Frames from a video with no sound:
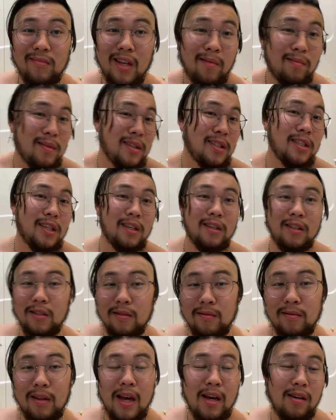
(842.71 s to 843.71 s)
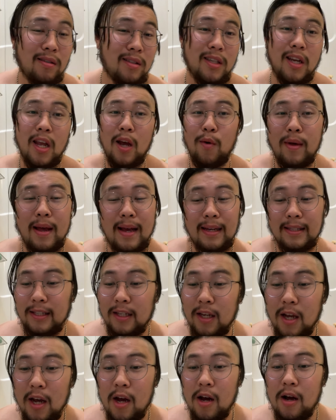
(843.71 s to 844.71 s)
I'm just chilling. I'll see that when I
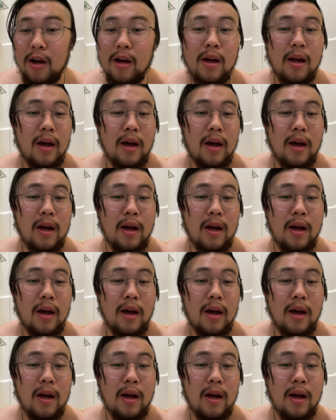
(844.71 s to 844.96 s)
see y'all.